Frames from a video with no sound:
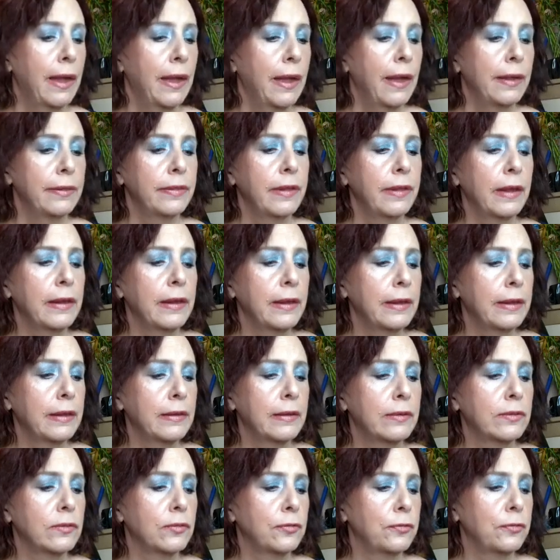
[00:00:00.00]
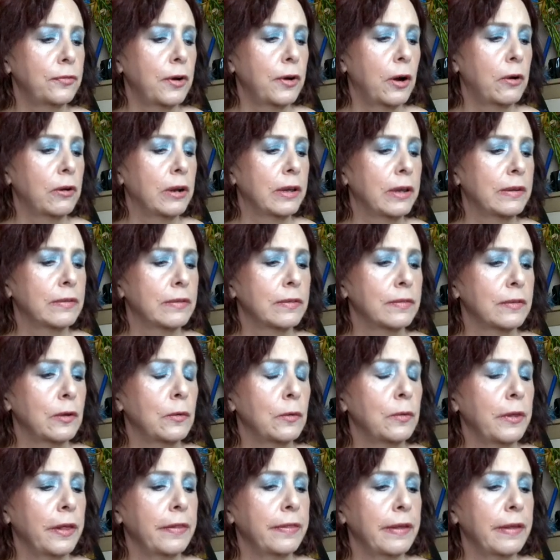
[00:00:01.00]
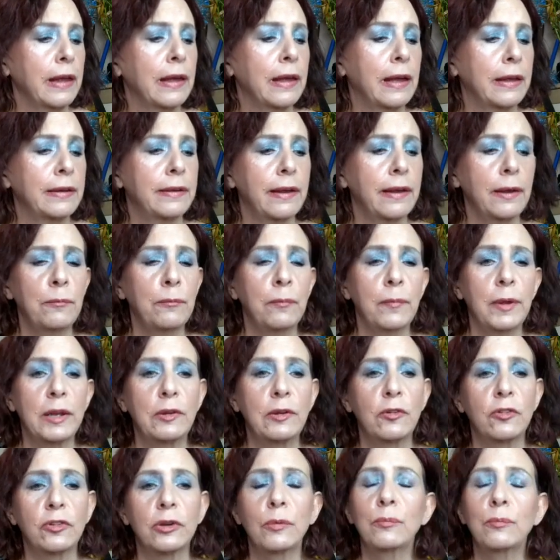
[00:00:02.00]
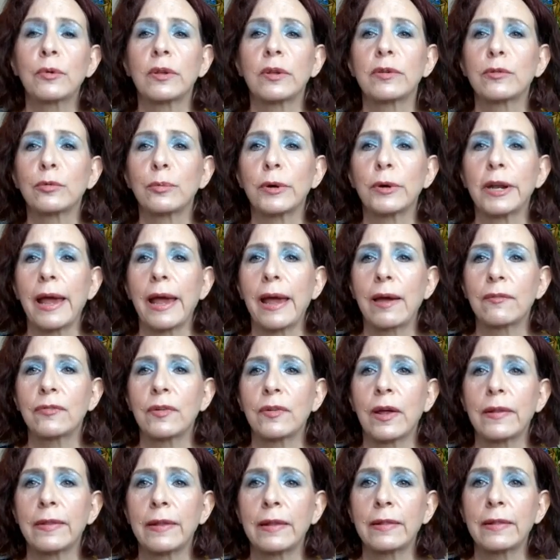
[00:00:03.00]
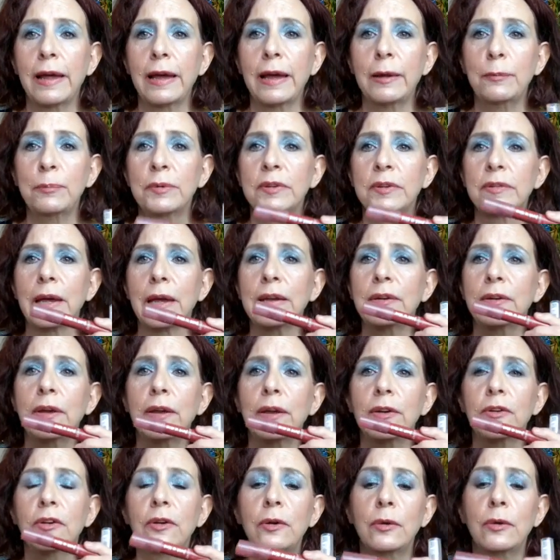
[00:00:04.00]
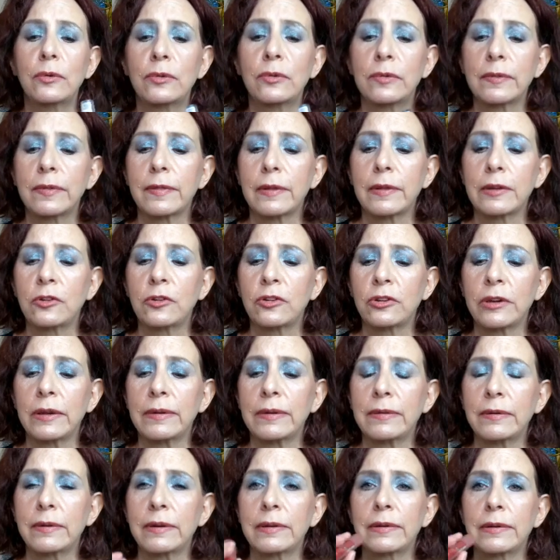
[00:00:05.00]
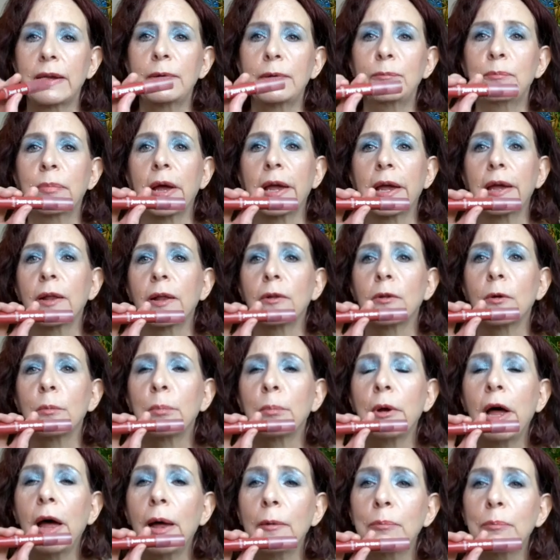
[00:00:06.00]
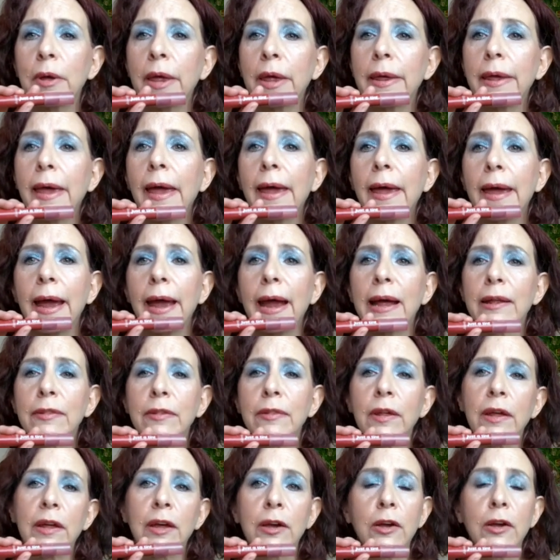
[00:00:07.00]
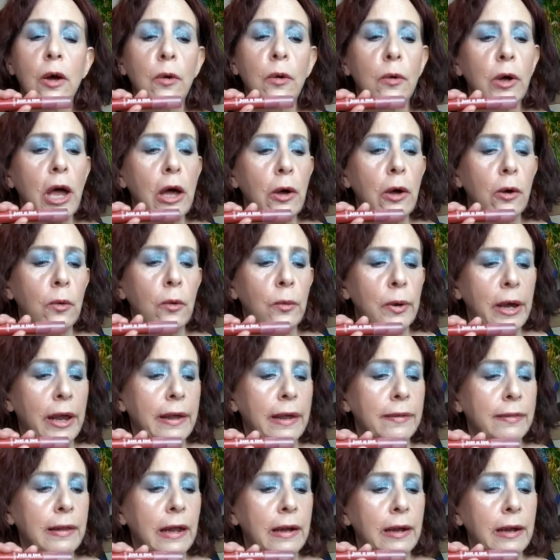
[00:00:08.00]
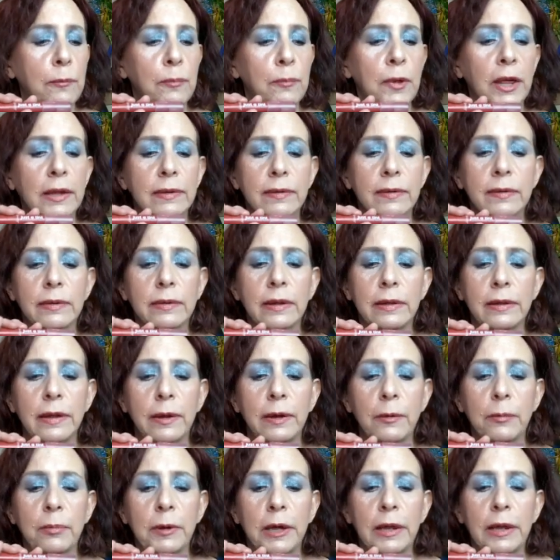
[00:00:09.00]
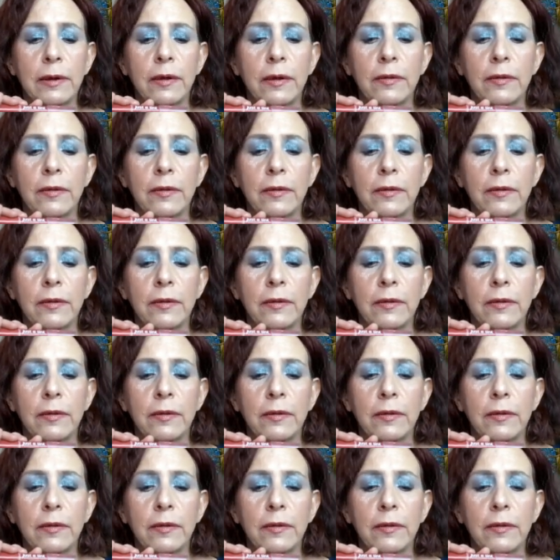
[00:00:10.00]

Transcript: I think as far as the only thing I didn't mention was what I have on the lips. I did use the Just a Tint by ColourPop and the Go-Go, and then I mixed a little bit